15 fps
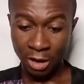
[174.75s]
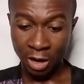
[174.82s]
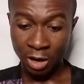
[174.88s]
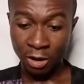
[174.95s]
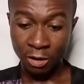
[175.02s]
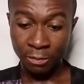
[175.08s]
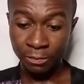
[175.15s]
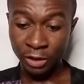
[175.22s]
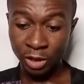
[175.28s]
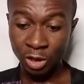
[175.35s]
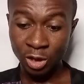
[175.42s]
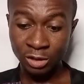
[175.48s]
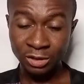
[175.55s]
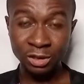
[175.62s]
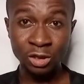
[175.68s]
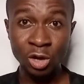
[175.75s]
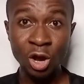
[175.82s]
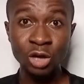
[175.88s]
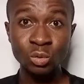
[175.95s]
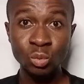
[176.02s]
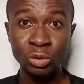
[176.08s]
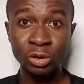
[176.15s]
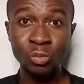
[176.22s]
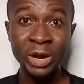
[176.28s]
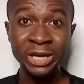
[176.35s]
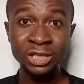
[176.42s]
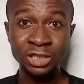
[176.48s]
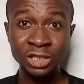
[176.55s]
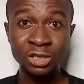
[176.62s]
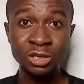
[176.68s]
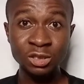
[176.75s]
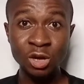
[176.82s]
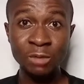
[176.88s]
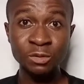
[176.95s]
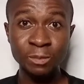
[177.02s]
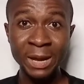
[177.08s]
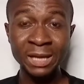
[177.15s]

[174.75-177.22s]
uh, because God, when Jesus comes